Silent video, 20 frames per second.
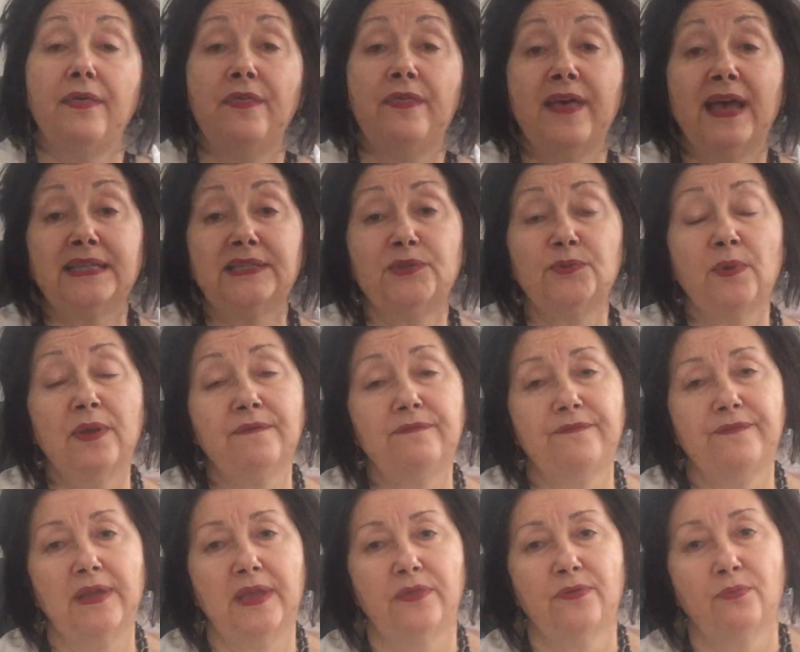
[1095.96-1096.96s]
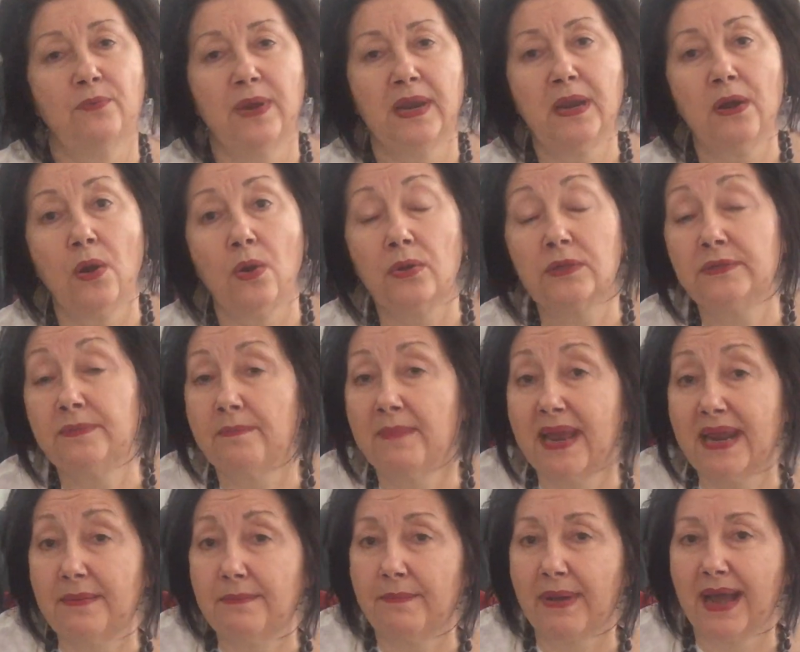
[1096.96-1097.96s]
That's what Faith Ringgold
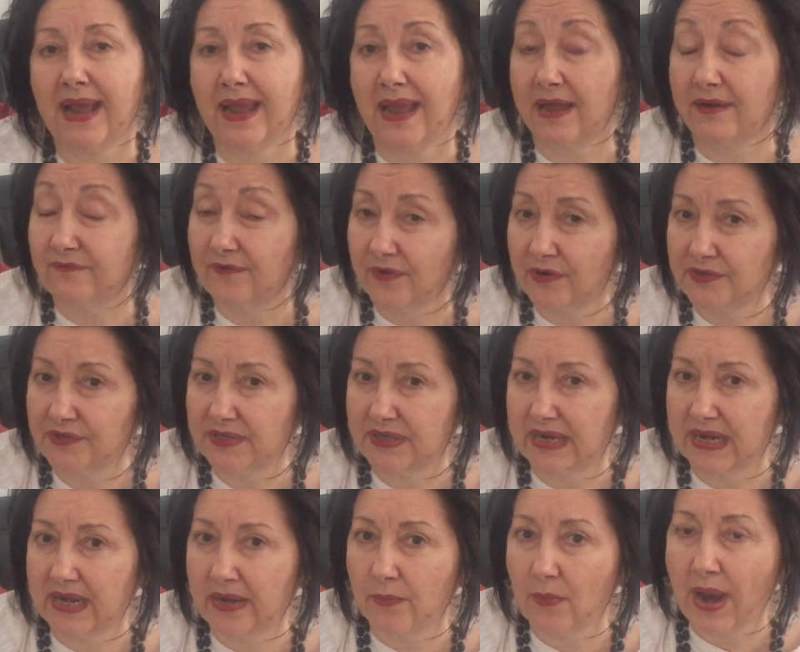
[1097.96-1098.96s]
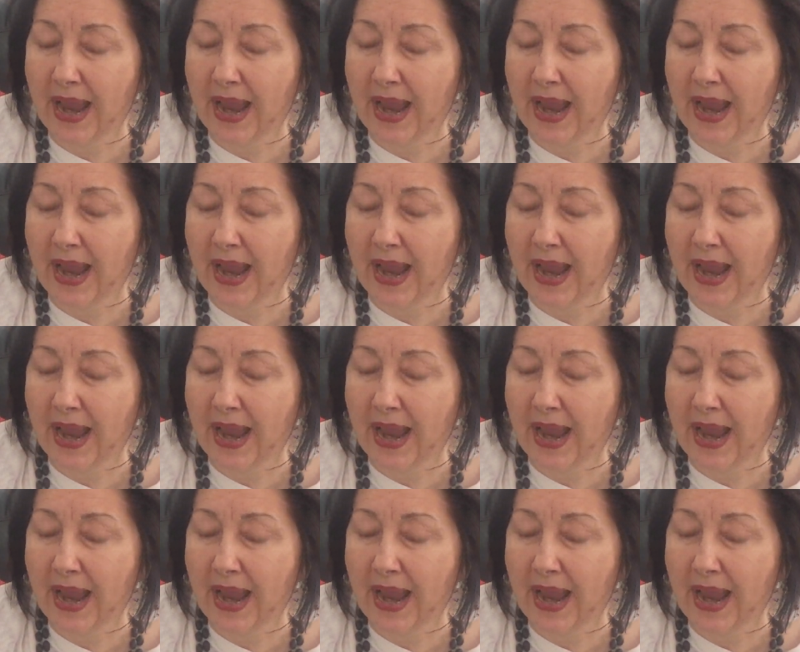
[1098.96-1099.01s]
meant by adversity,